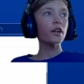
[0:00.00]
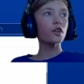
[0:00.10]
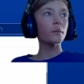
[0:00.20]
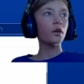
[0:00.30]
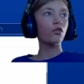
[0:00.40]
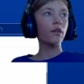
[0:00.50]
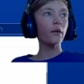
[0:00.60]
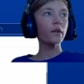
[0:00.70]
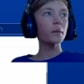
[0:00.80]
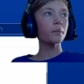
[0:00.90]
and it's gonna be a
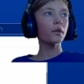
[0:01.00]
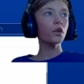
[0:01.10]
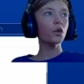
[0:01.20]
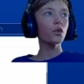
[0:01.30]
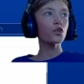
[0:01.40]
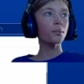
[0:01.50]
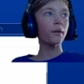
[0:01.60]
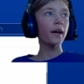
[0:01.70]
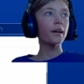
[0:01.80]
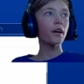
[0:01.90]
rarity blue
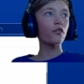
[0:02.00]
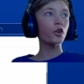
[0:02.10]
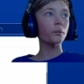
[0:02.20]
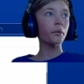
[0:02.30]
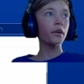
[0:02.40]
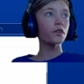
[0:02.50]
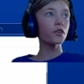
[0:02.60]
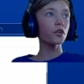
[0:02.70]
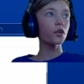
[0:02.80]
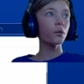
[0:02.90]
spread of
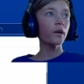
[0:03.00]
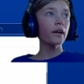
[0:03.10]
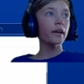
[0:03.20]
0.2,